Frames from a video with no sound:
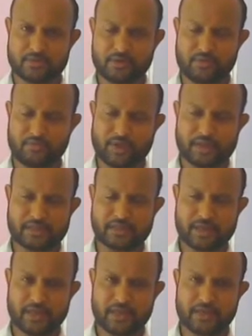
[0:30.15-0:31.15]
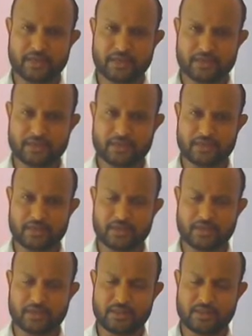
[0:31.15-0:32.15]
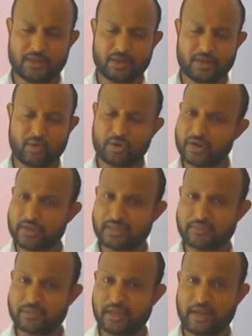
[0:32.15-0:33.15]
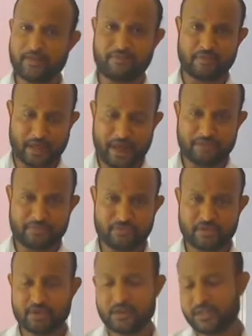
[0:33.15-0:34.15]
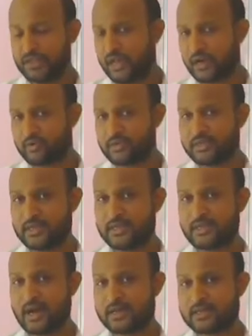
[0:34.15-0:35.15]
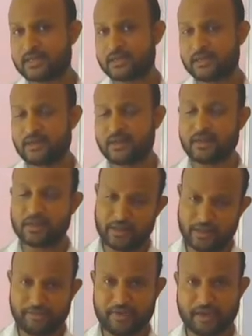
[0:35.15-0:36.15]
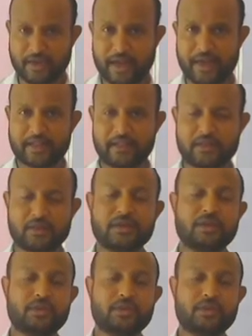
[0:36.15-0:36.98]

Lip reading: If we can say that the organisms that have life, they are considered as living, and